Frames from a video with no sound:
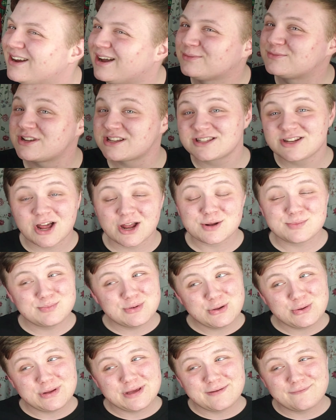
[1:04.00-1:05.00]
I'm just not a
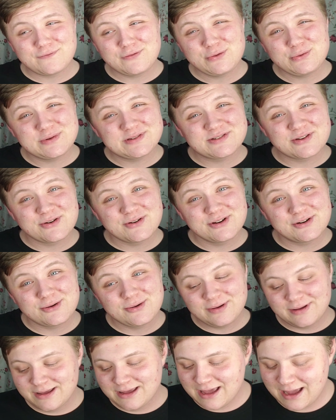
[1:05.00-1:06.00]
beauty influencer, you
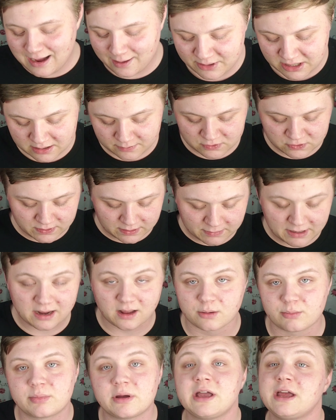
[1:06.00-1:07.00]
know? I mean, I'm doing
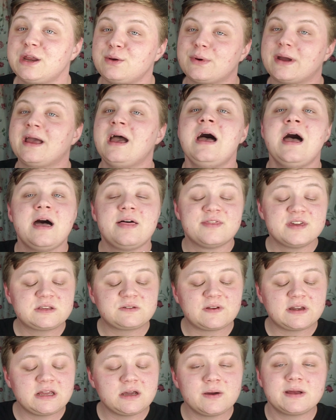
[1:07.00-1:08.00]
makeup, but anyway, this
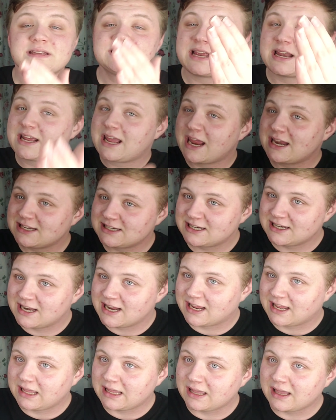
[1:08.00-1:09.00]
video is dedicated to
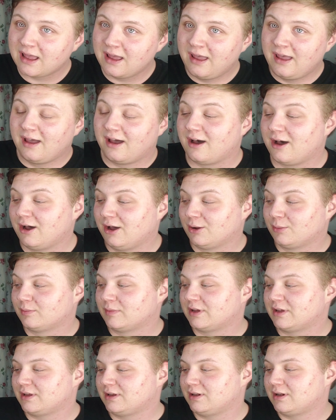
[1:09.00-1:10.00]
Nikki.
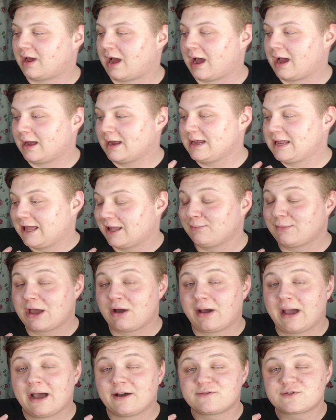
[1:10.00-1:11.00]
I came
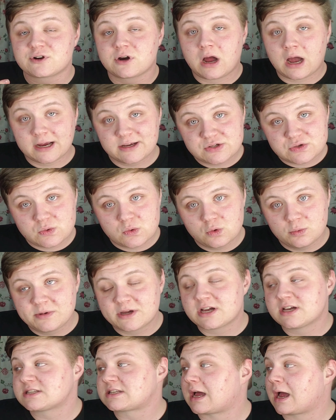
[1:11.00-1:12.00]
out after high school
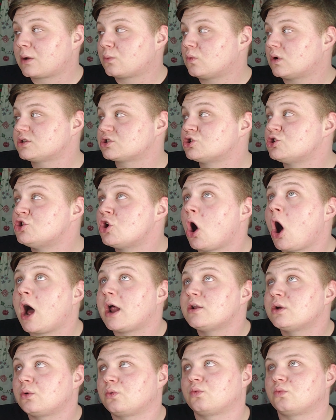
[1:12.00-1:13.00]
because I was
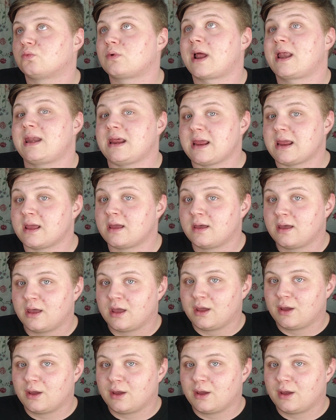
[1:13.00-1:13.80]
not ready